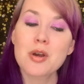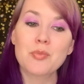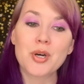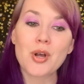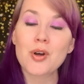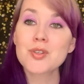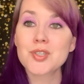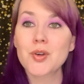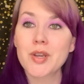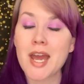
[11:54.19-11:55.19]
but
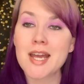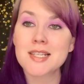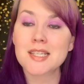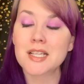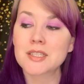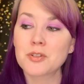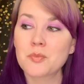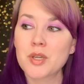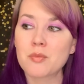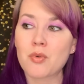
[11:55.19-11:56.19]
also it has a little
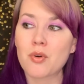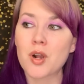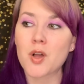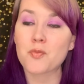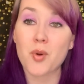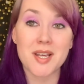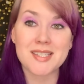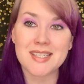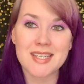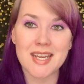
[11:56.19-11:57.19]
bit more of
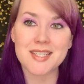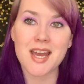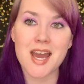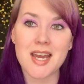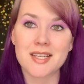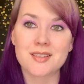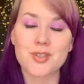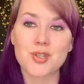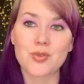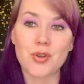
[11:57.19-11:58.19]
present day ties
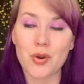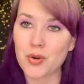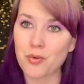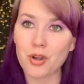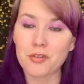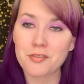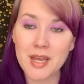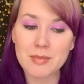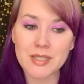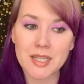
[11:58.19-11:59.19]
to the current royal
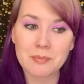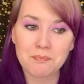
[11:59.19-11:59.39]
family.